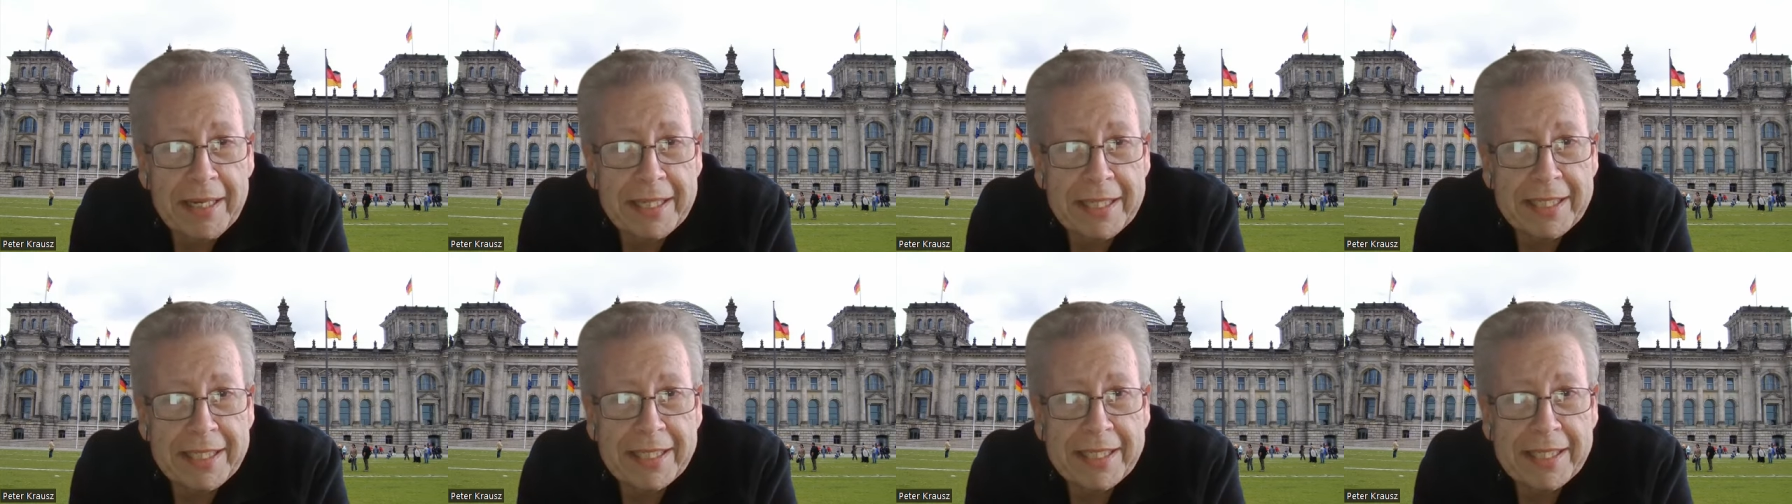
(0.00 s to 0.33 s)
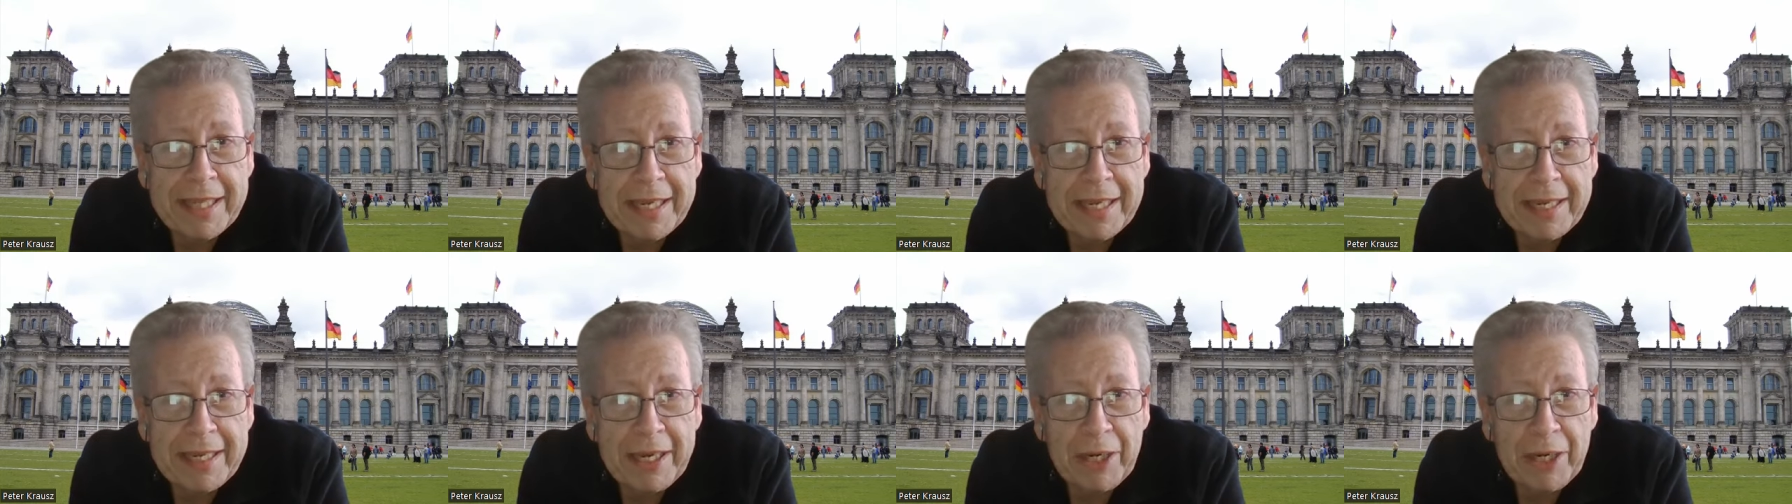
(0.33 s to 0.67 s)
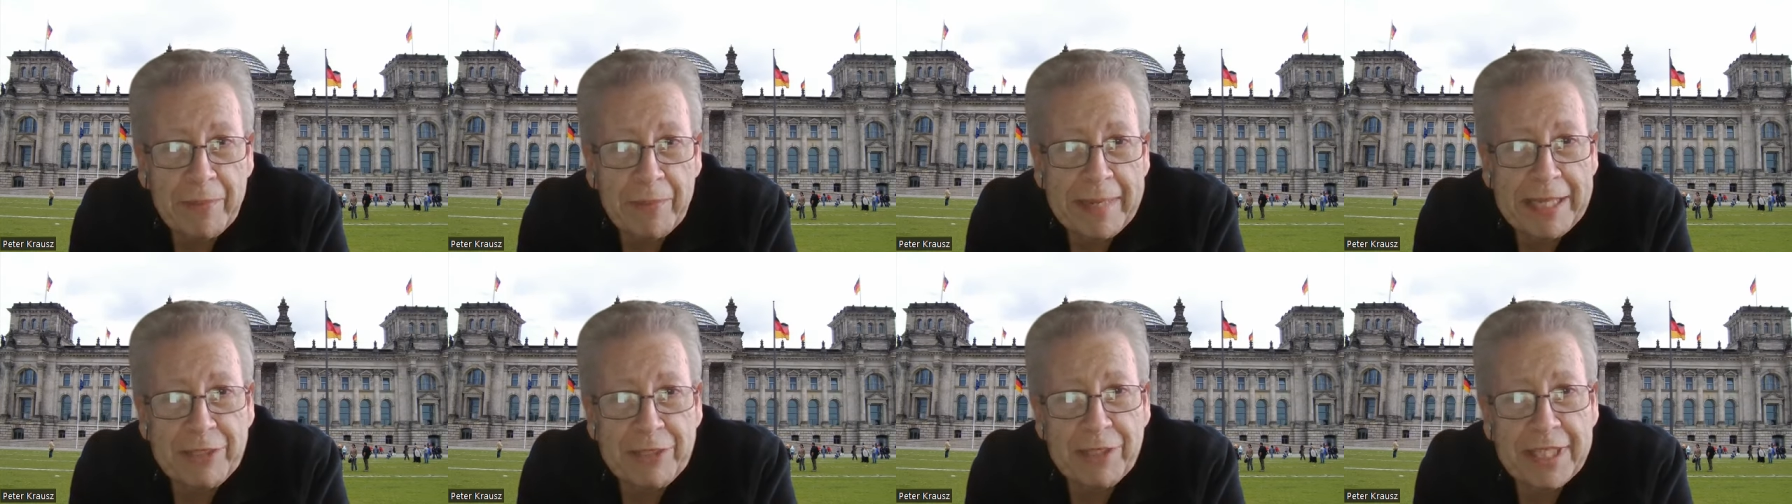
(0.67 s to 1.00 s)
it's uh, going
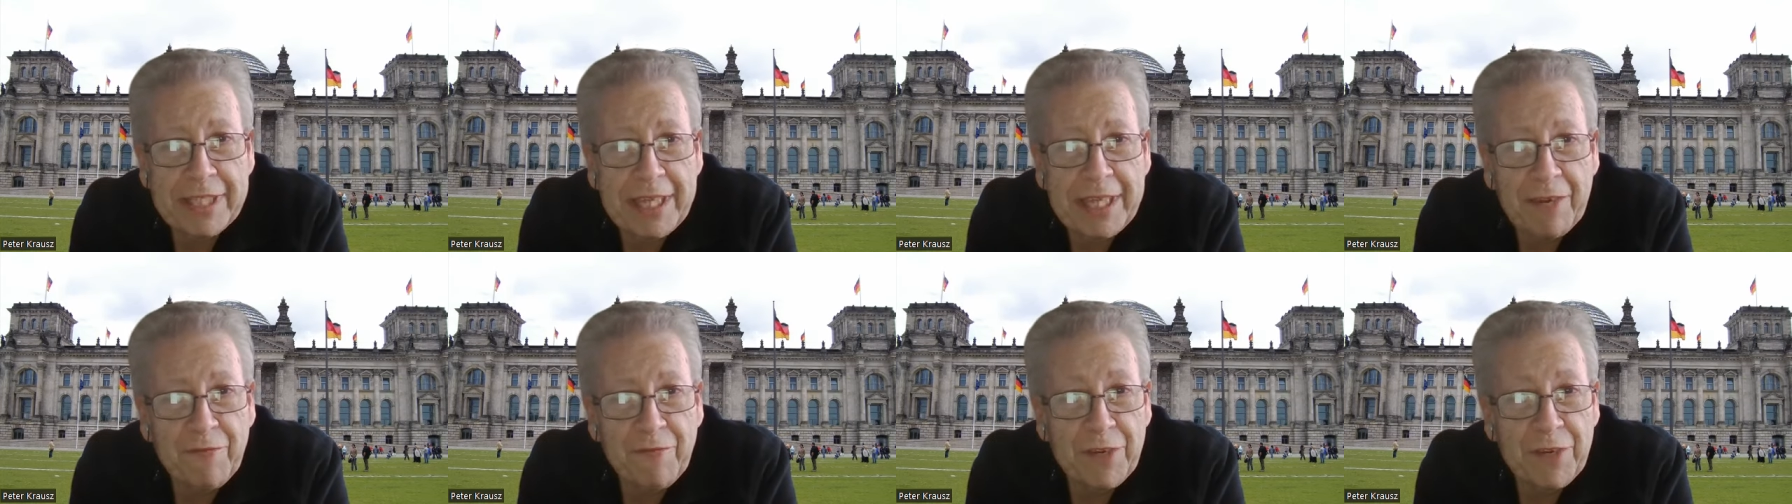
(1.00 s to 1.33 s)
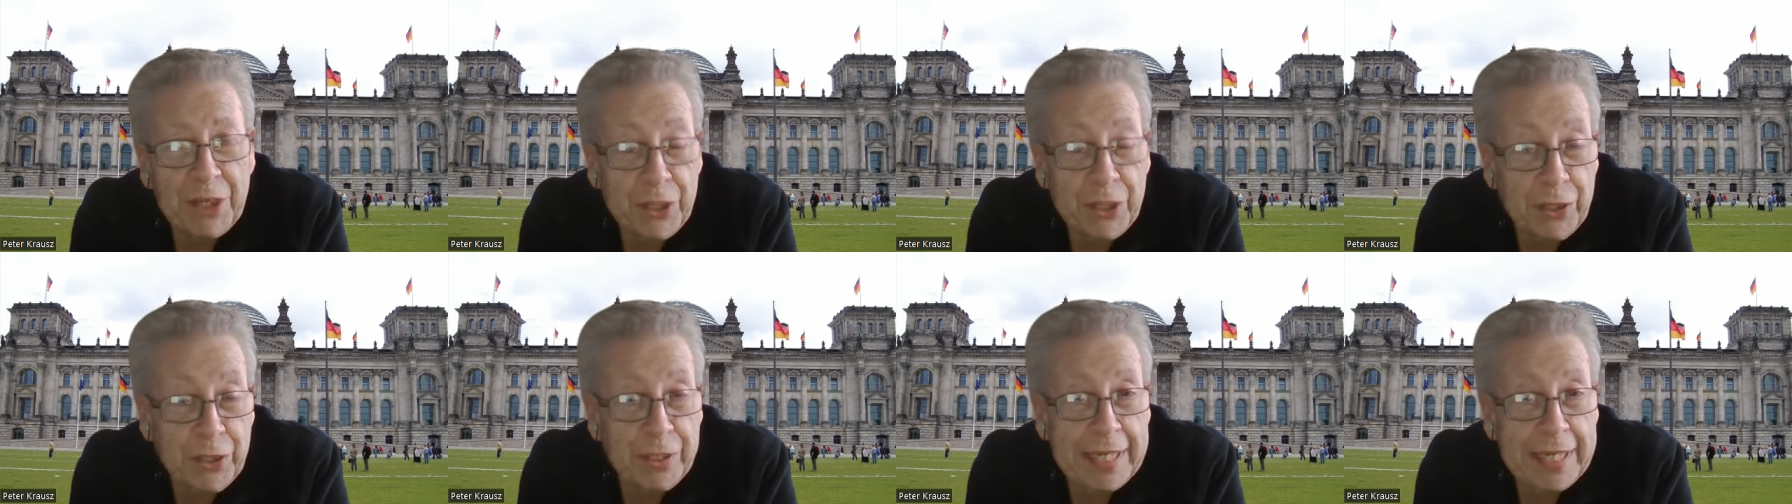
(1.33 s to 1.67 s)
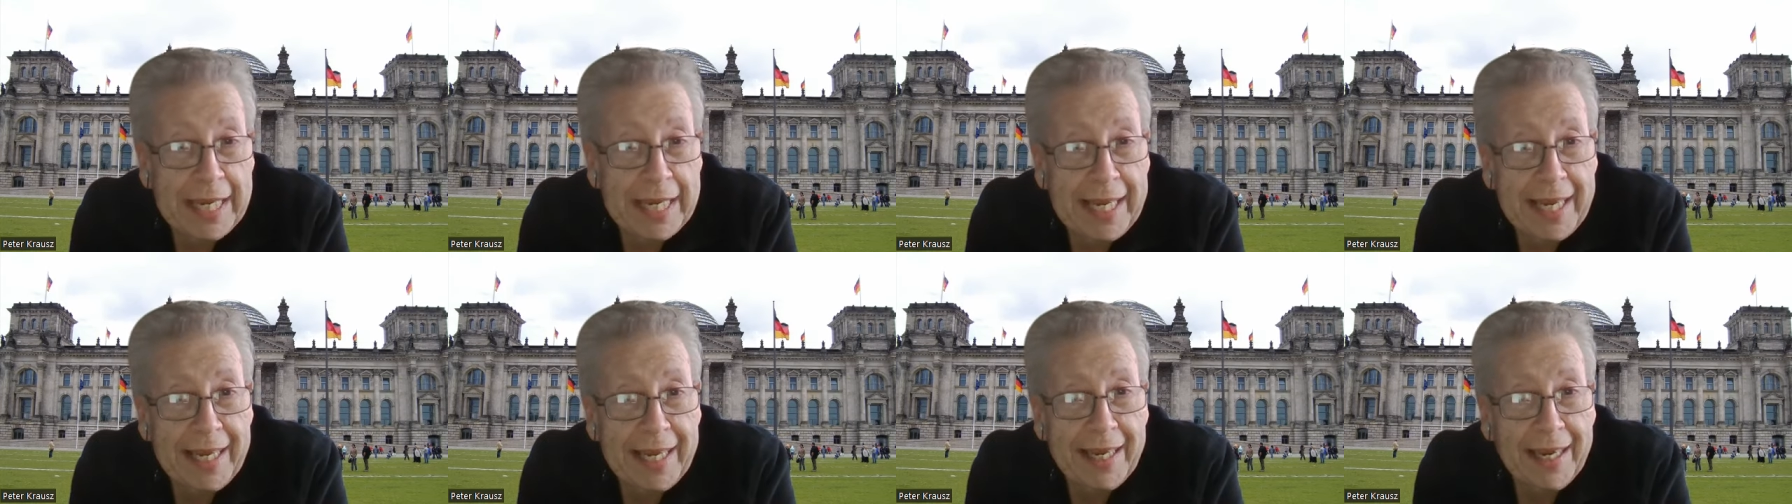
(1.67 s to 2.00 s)
to be interesting for you to
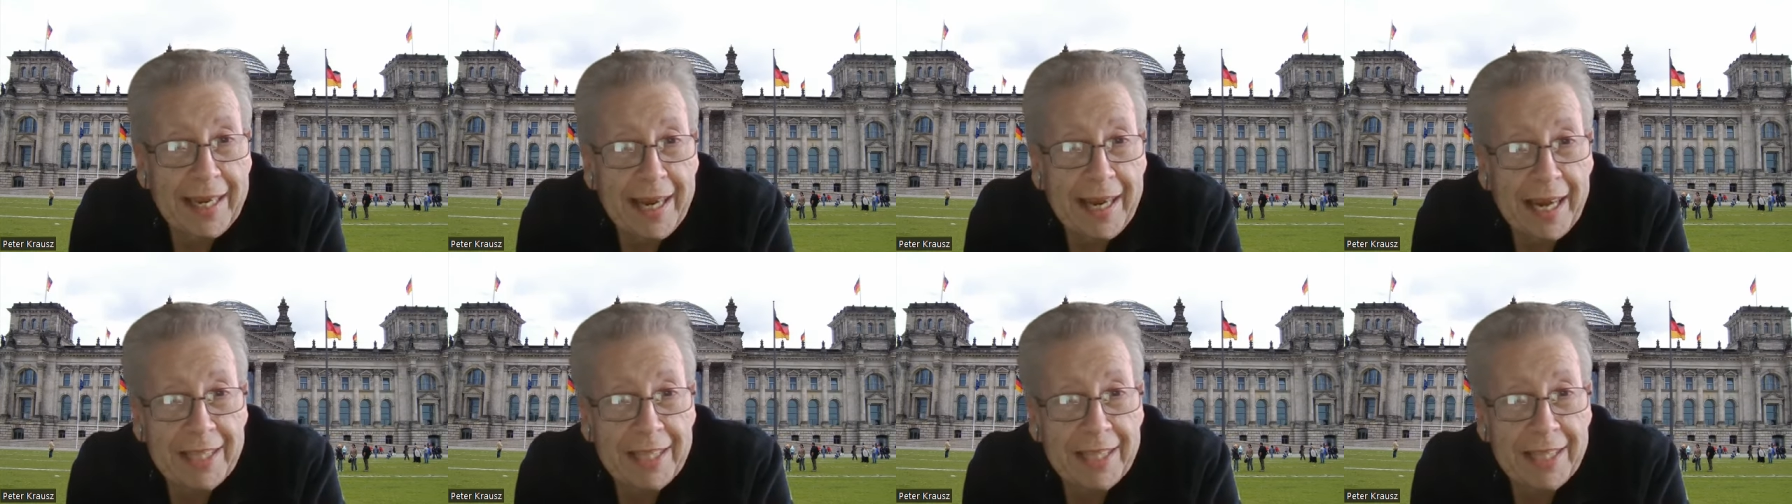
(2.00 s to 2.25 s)
hear,